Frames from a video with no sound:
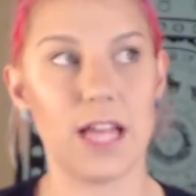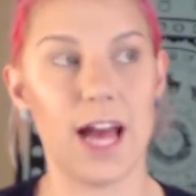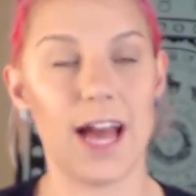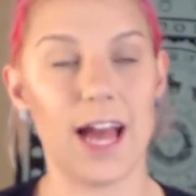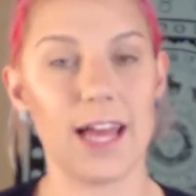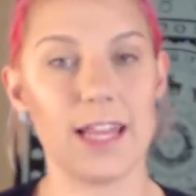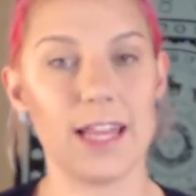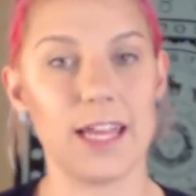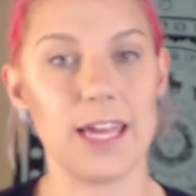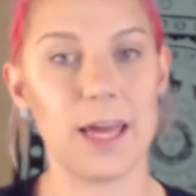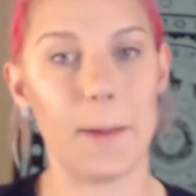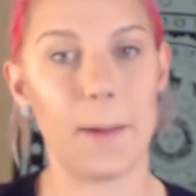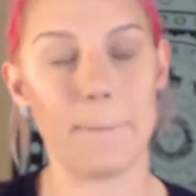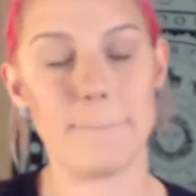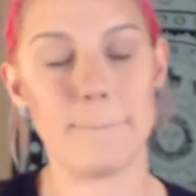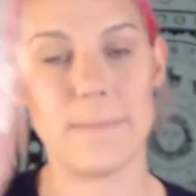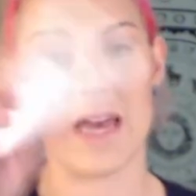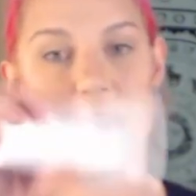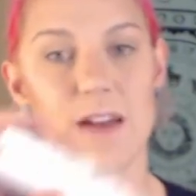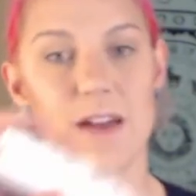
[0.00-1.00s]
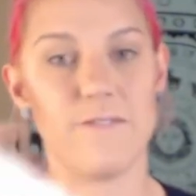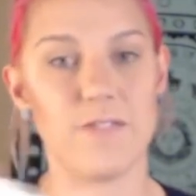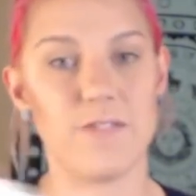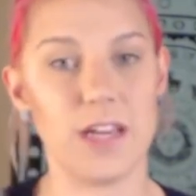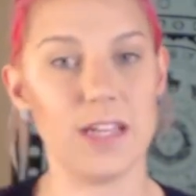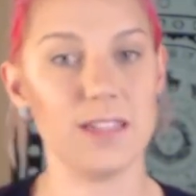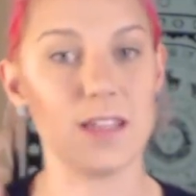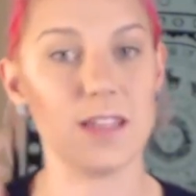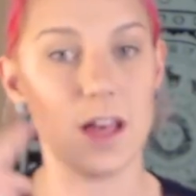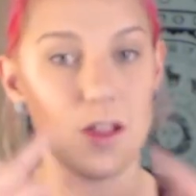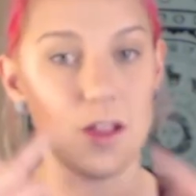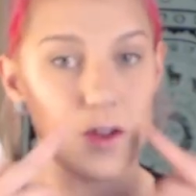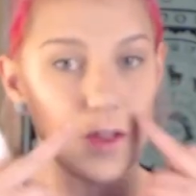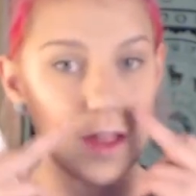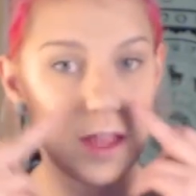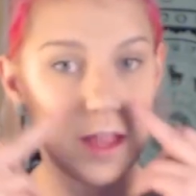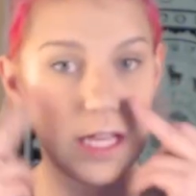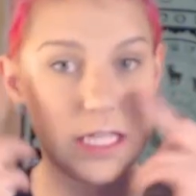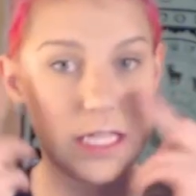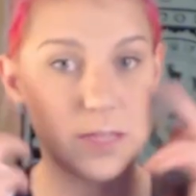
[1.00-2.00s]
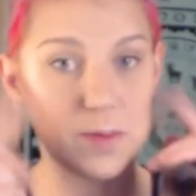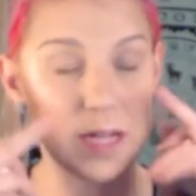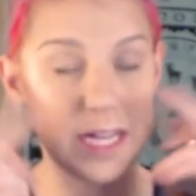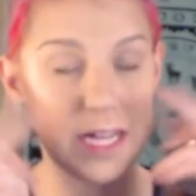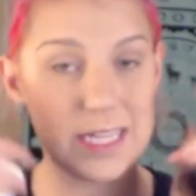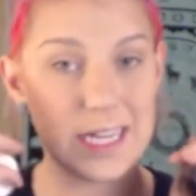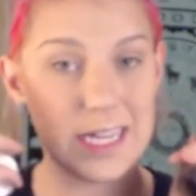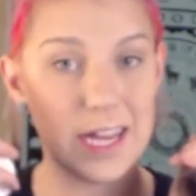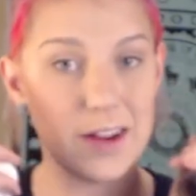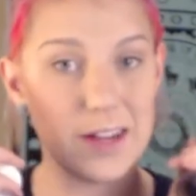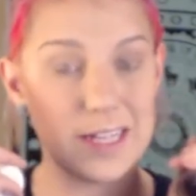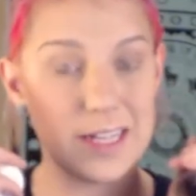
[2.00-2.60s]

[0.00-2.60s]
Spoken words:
I like a matte face other than these blinding